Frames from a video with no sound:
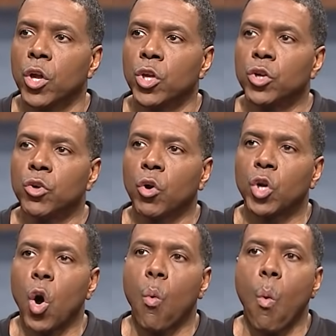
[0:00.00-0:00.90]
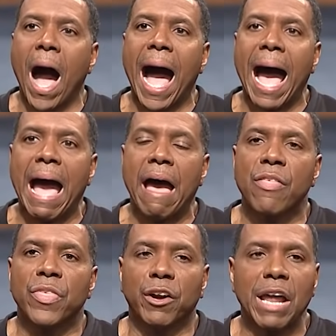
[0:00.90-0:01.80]
you don't know why
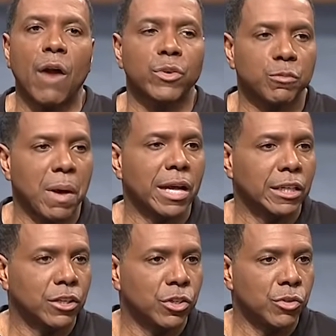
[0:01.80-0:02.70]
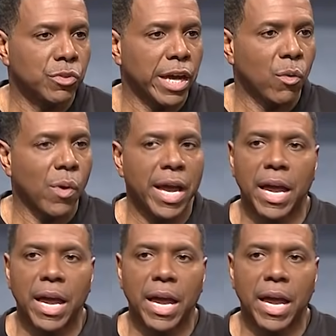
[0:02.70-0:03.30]
they're not responding to you that way,